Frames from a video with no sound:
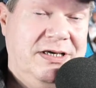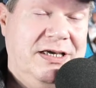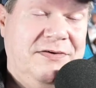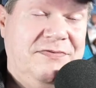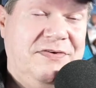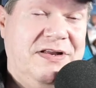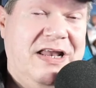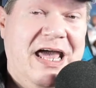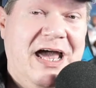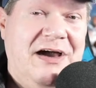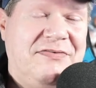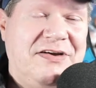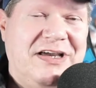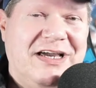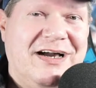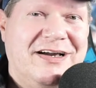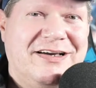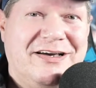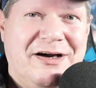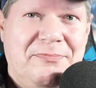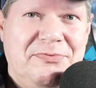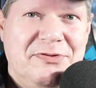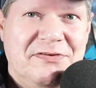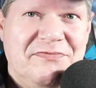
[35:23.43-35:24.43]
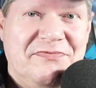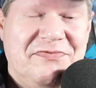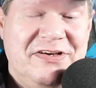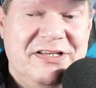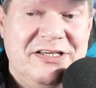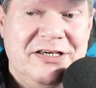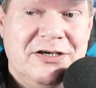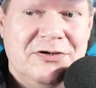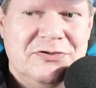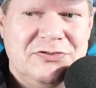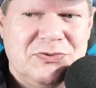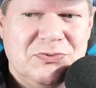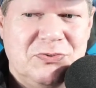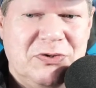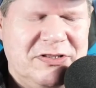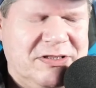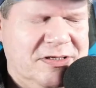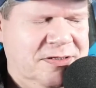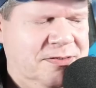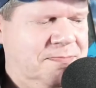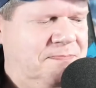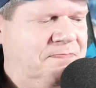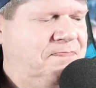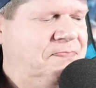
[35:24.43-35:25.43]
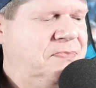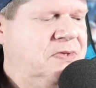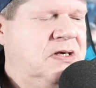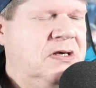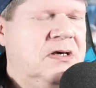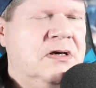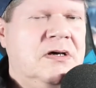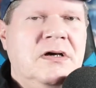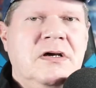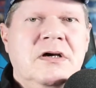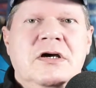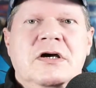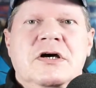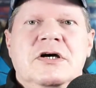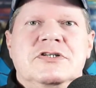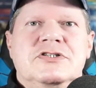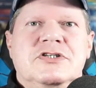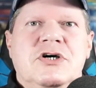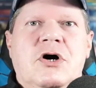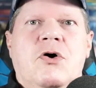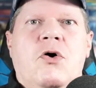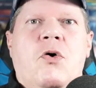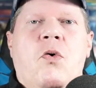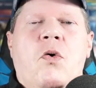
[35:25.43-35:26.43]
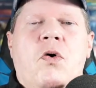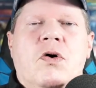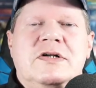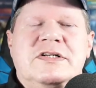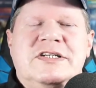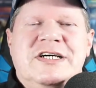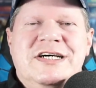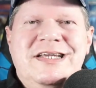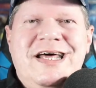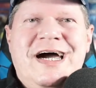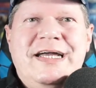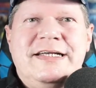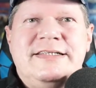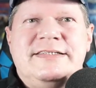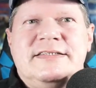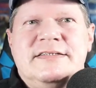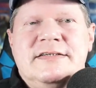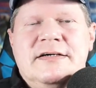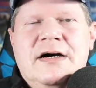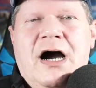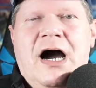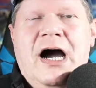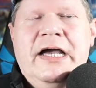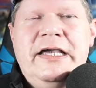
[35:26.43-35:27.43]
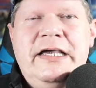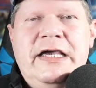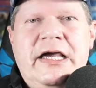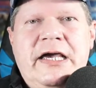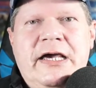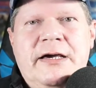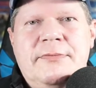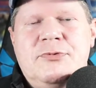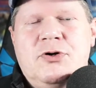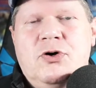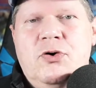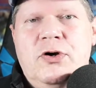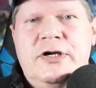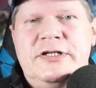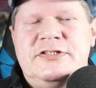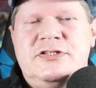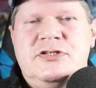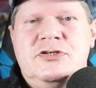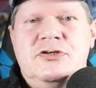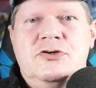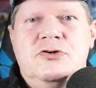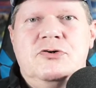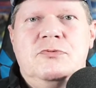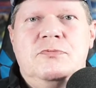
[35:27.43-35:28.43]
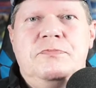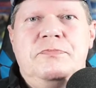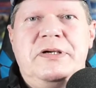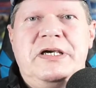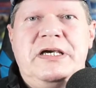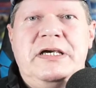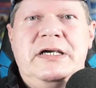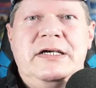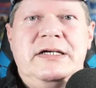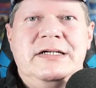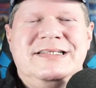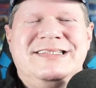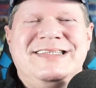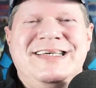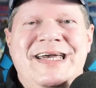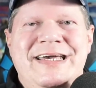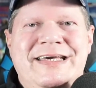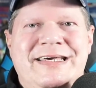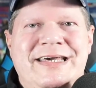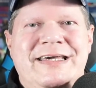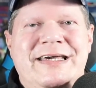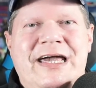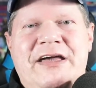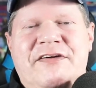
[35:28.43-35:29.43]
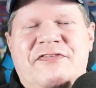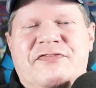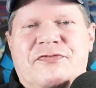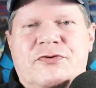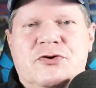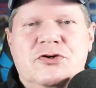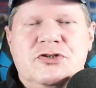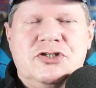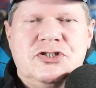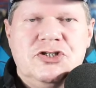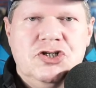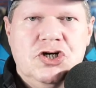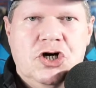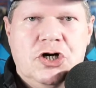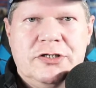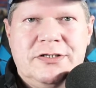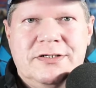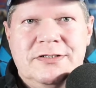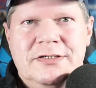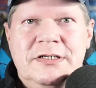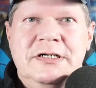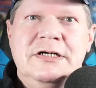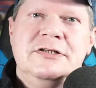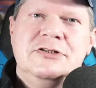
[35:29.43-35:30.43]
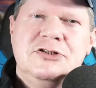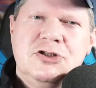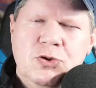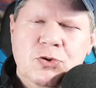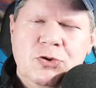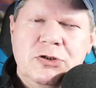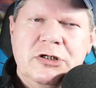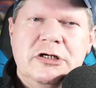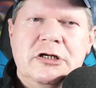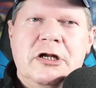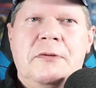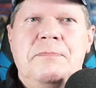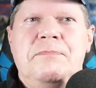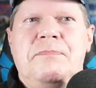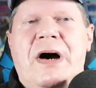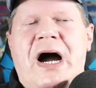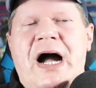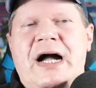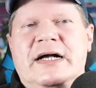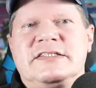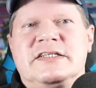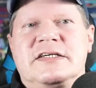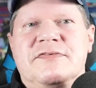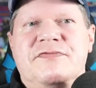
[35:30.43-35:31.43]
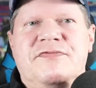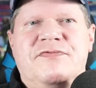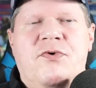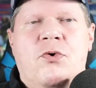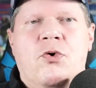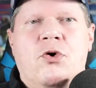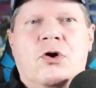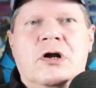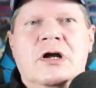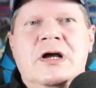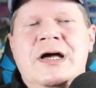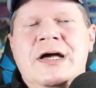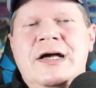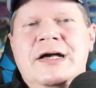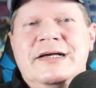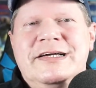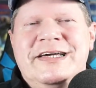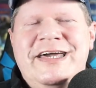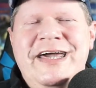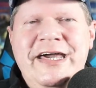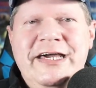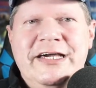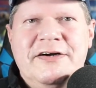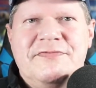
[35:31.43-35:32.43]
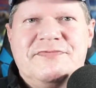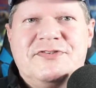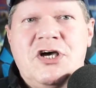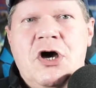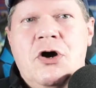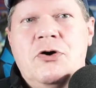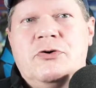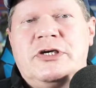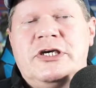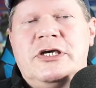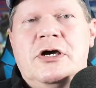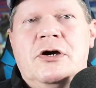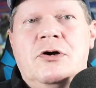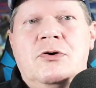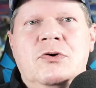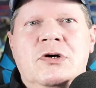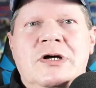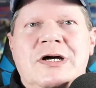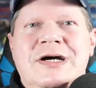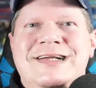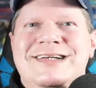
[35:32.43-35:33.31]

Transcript: even having a couple of videos with it. So tonight, I am going to be taking a first look, doing an unboxing for King of Tokyo